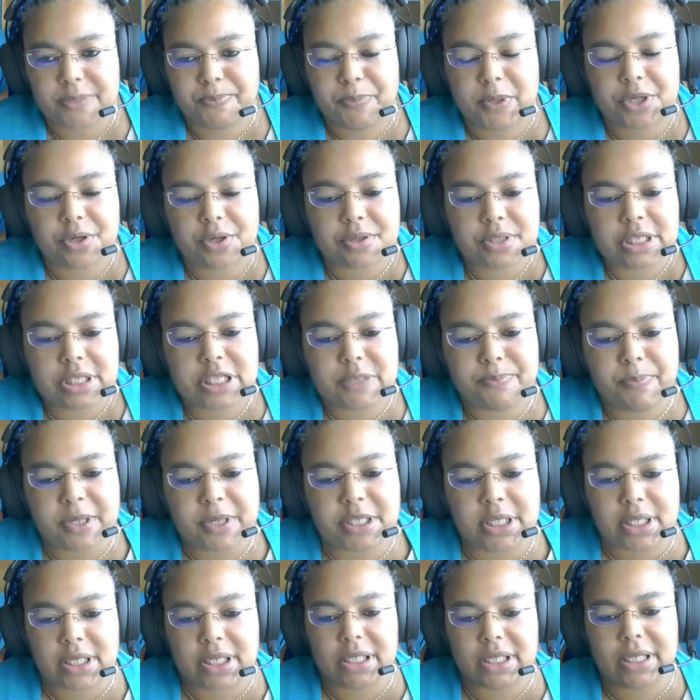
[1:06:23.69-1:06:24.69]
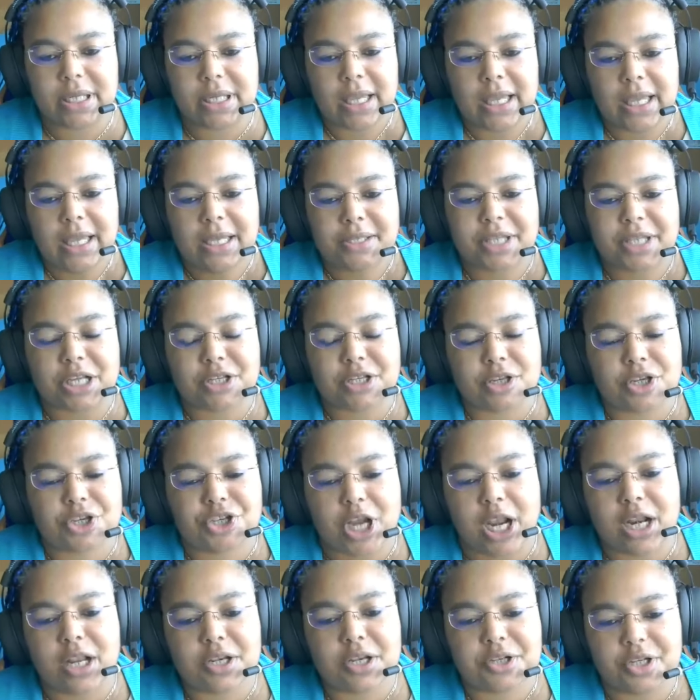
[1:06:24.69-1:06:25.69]
because it's basically doesn't
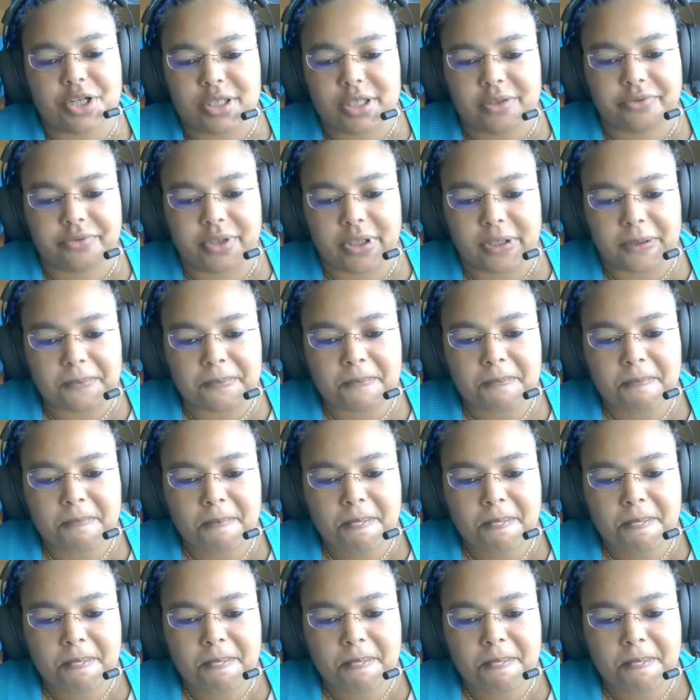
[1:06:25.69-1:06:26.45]
challenge anything.